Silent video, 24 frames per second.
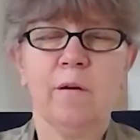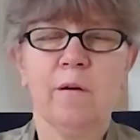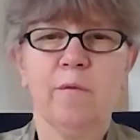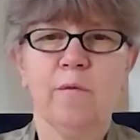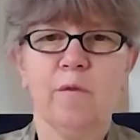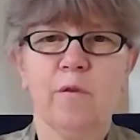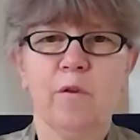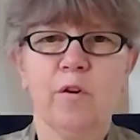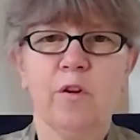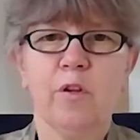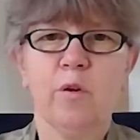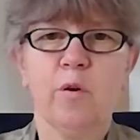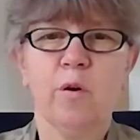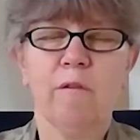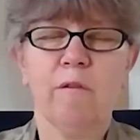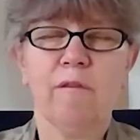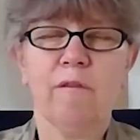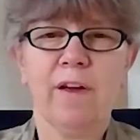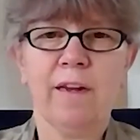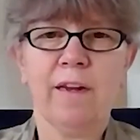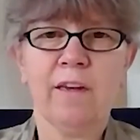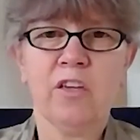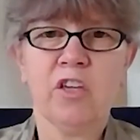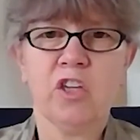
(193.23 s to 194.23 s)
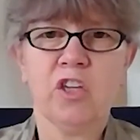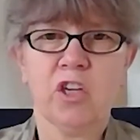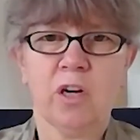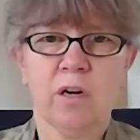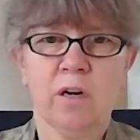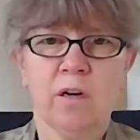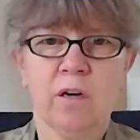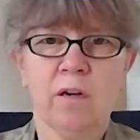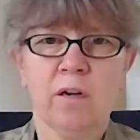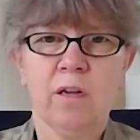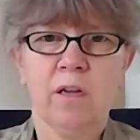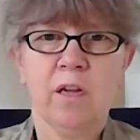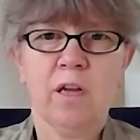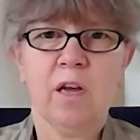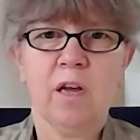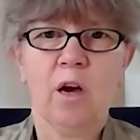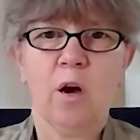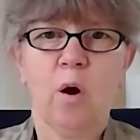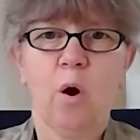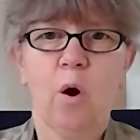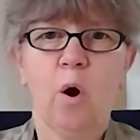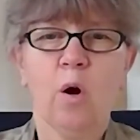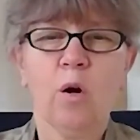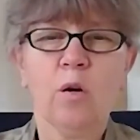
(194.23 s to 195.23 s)
for your venture
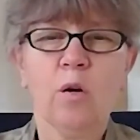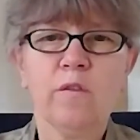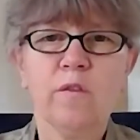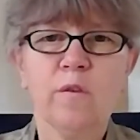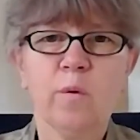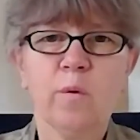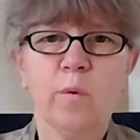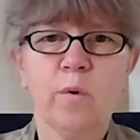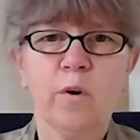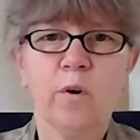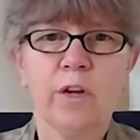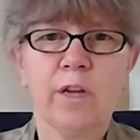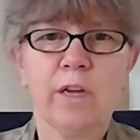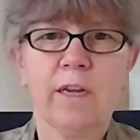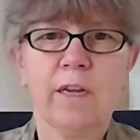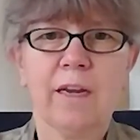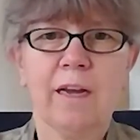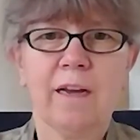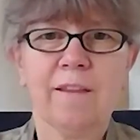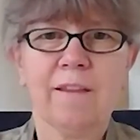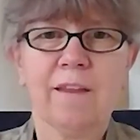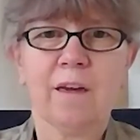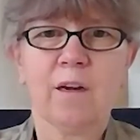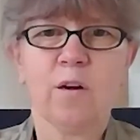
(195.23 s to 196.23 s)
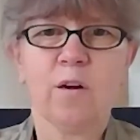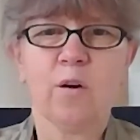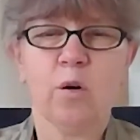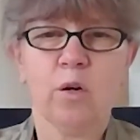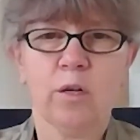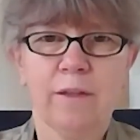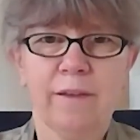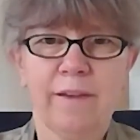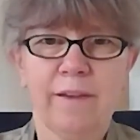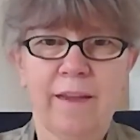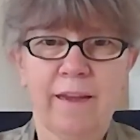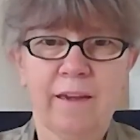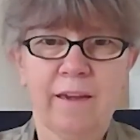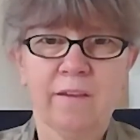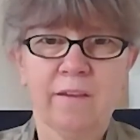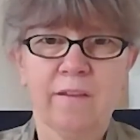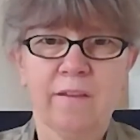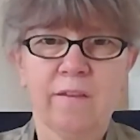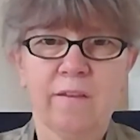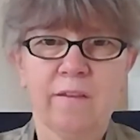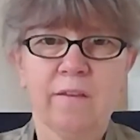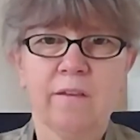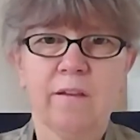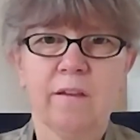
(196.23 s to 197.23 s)
also work in other
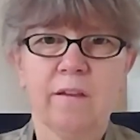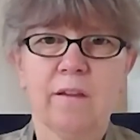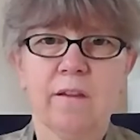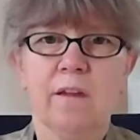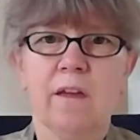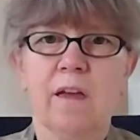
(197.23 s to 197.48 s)
contexts